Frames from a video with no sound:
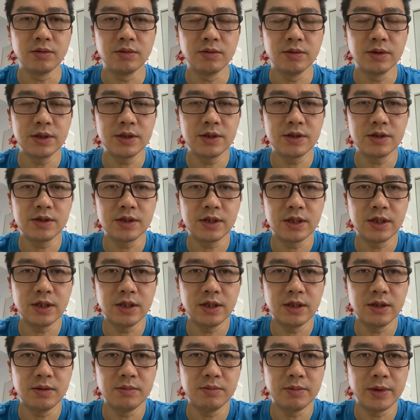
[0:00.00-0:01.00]
this is
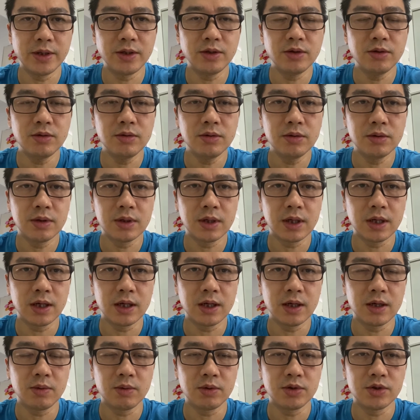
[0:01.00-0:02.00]
the menu.
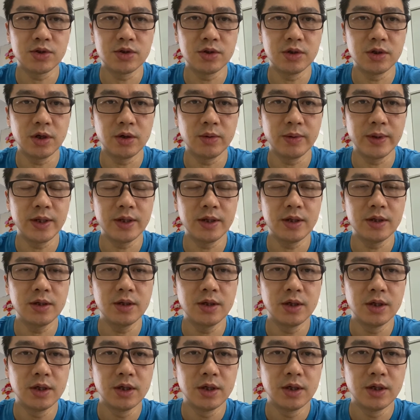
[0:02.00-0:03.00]
Uh, once you go
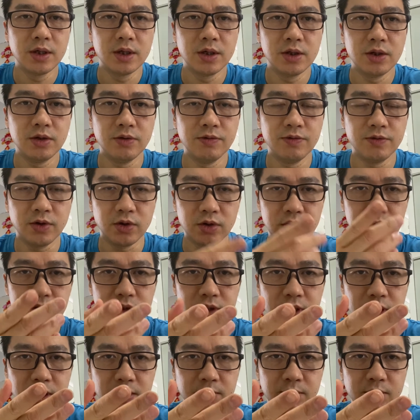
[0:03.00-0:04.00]
in, you've got
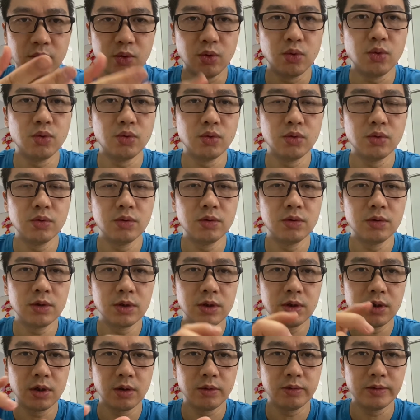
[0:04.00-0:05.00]
um, all,
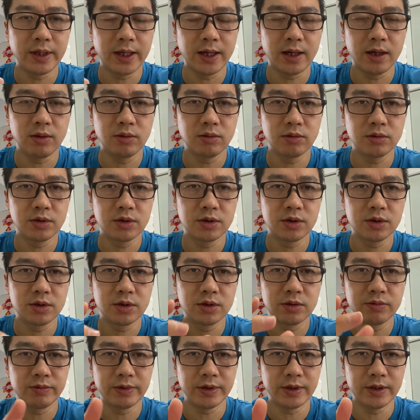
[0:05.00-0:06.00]
loaned out,
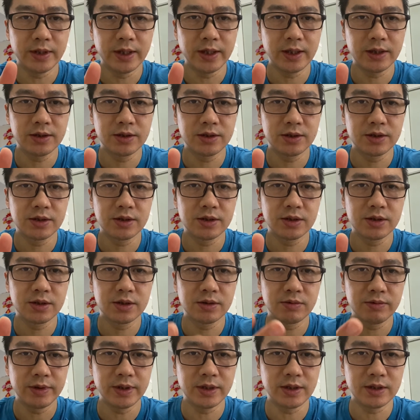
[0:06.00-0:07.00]
read next,
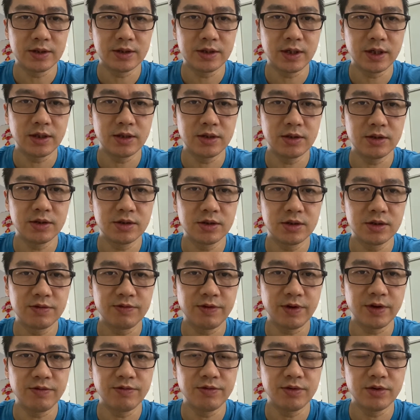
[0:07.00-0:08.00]
reading status,
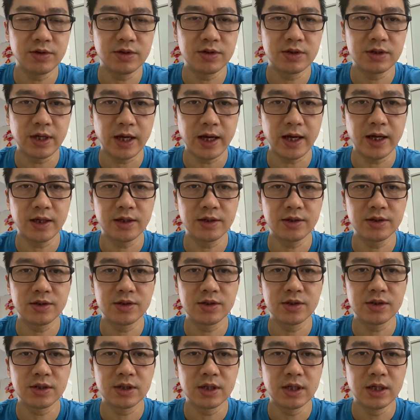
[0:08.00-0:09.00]
favorites, tags,